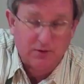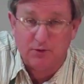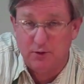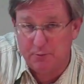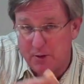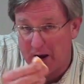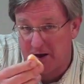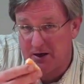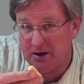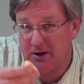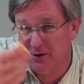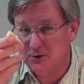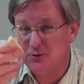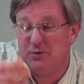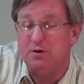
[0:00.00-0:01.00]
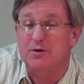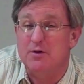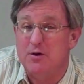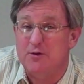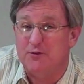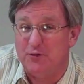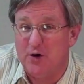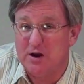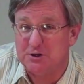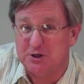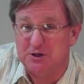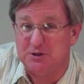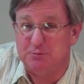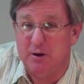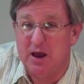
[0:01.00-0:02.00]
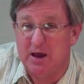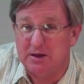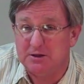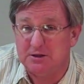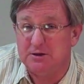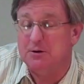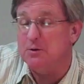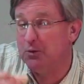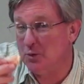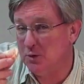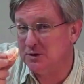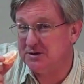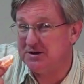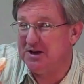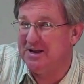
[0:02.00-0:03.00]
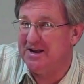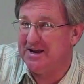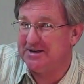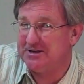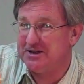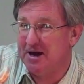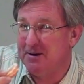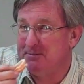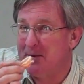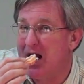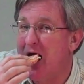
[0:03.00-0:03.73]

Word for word: Reminding you, fresh is best. We'll see you next time.